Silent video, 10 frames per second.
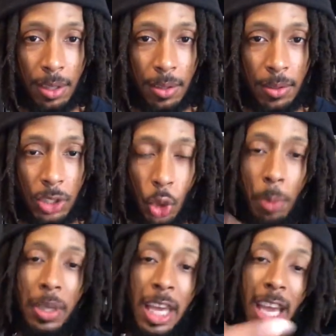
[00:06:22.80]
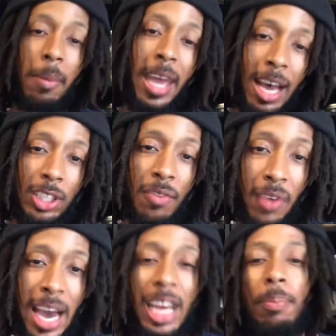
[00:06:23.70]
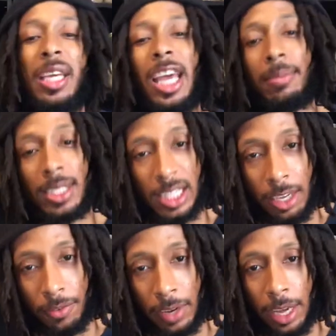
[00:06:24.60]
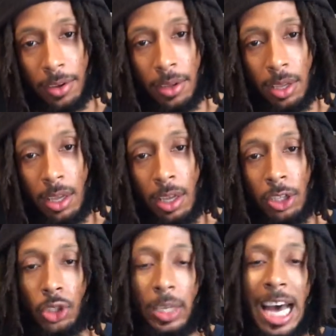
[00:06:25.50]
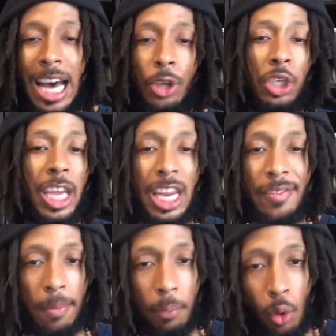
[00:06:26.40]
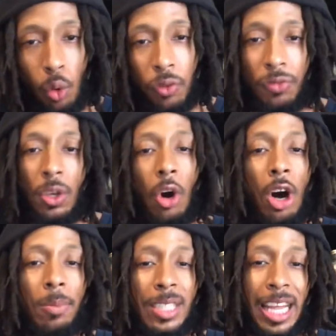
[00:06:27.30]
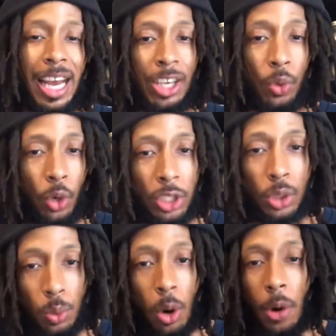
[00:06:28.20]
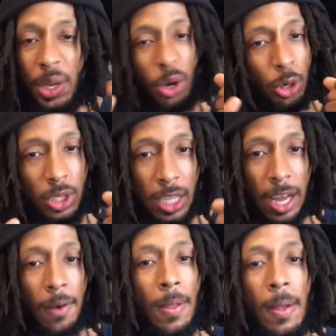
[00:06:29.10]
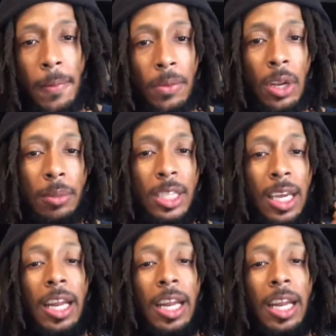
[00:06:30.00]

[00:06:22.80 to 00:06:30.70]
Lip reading: So it became calcified and became stiff now. So now you can't even move your arms like how you want to. Oh, it hurts now. You know what I'm saying?